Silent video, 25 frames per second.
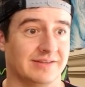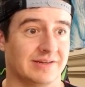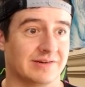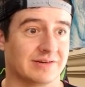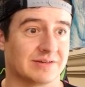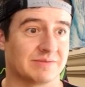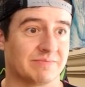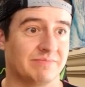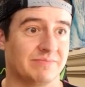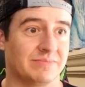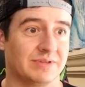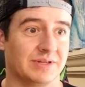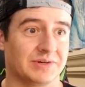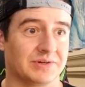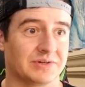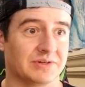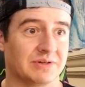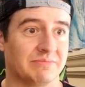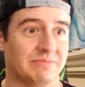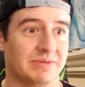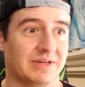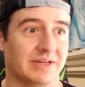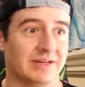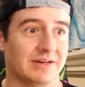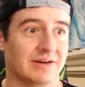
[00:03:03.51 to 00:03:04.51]
There's
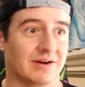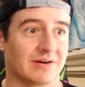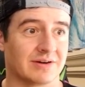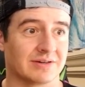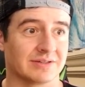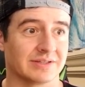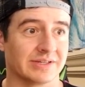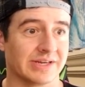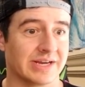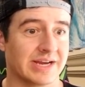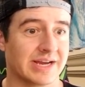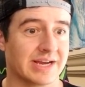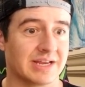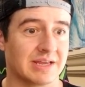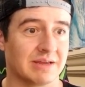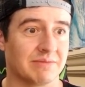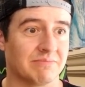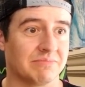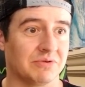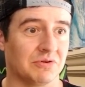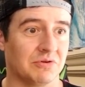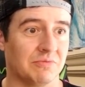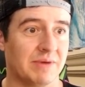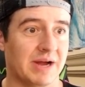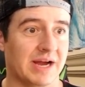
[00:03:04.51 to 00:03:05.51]
literally been hardly any
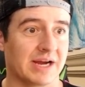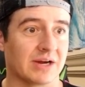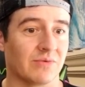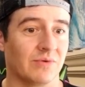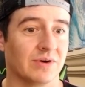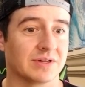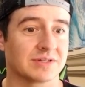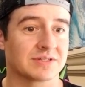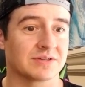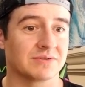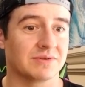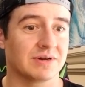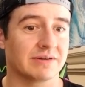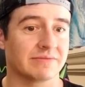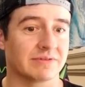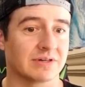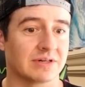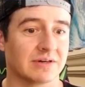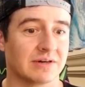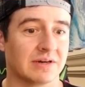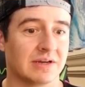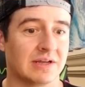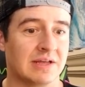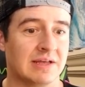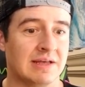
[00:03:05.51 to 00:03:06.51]
pullback whatsoever.